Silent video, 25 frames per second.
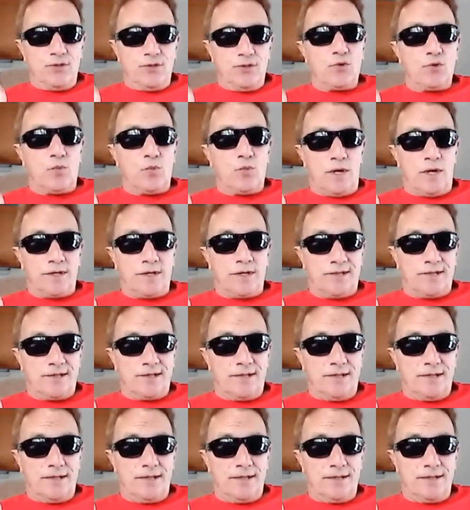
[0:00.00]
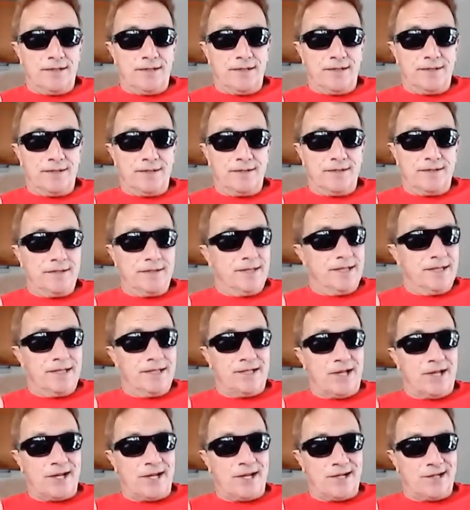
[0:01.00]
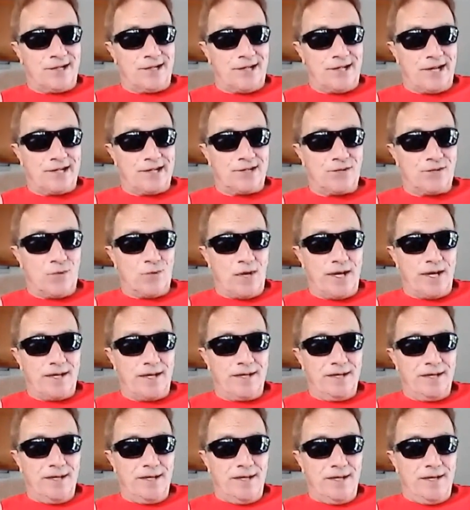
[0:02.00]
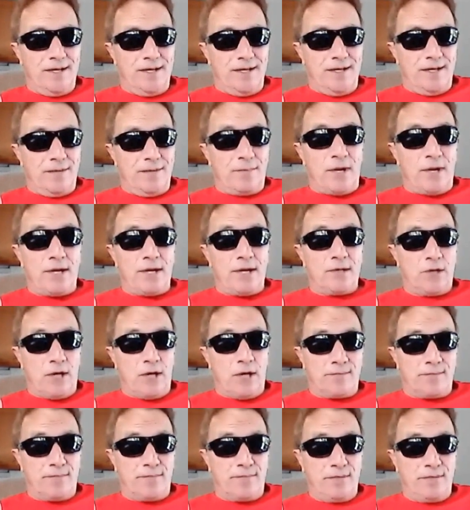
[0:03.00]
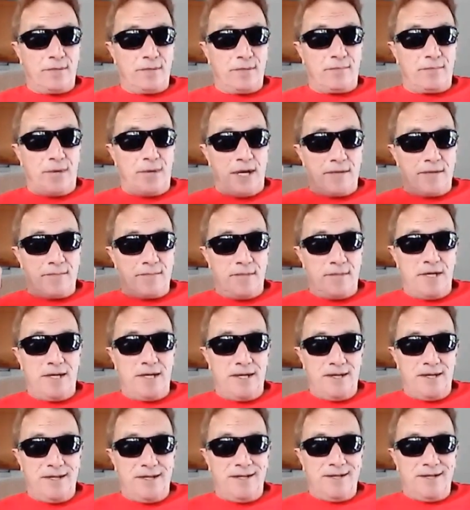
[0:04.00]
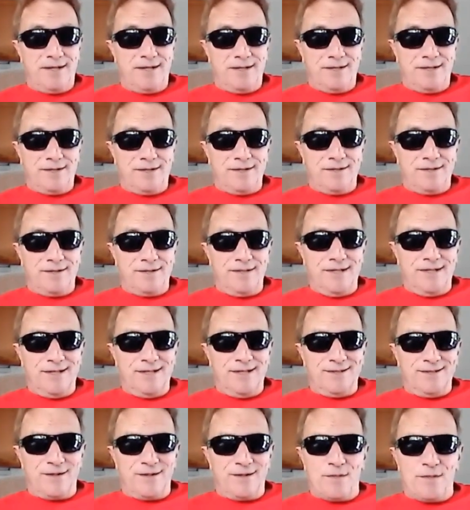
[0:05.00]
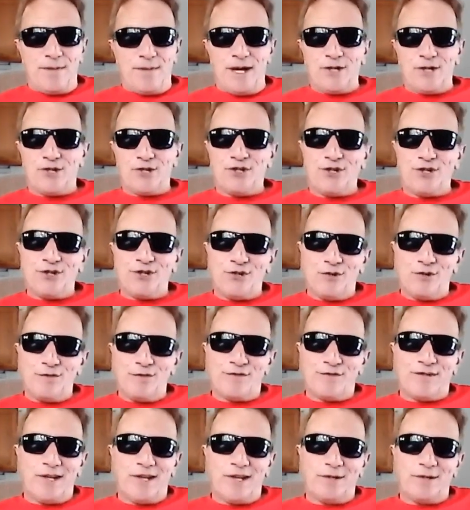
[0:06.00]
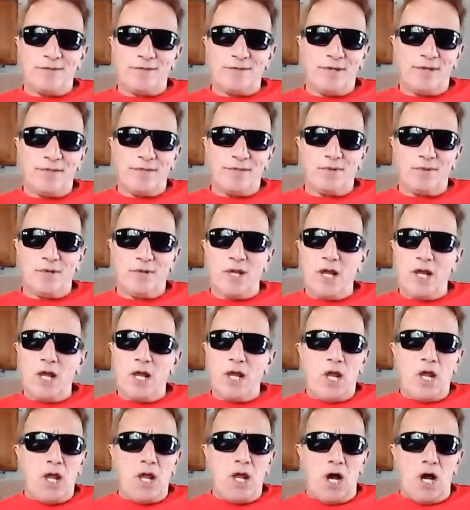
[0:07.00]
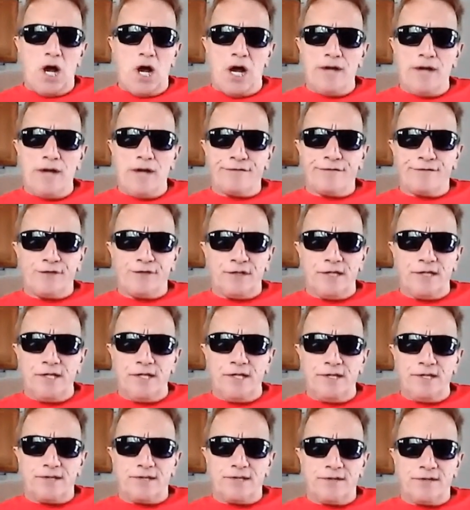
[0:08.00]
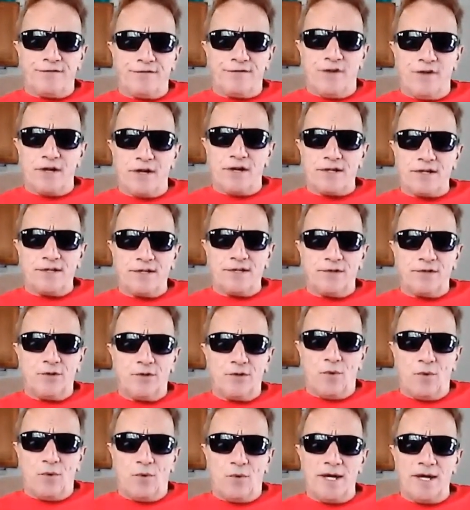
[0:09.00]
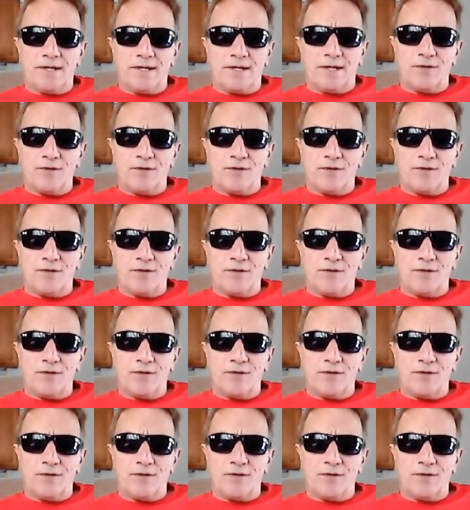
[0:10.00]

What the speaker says: You're wanted, not in a nice way, by a lot of people, by me. Imagine the nerve telling people, I flee to fucking Hawaii to